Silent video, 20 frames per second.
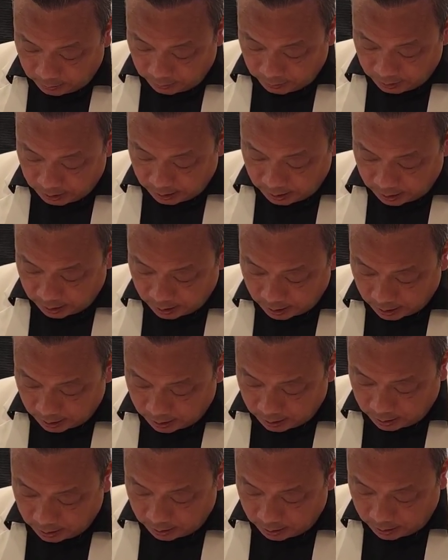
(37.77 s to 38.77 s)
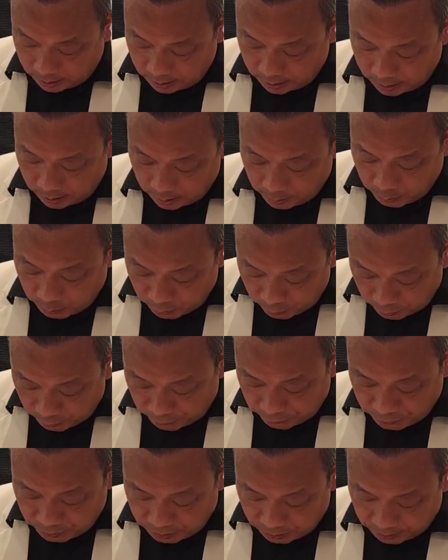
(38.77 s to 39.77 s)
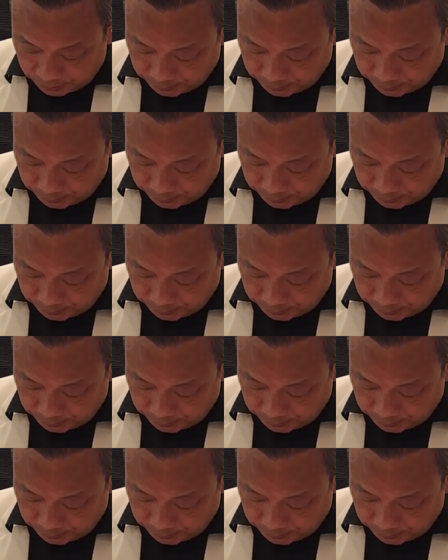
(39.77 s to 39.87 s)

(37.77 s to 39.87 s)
we approved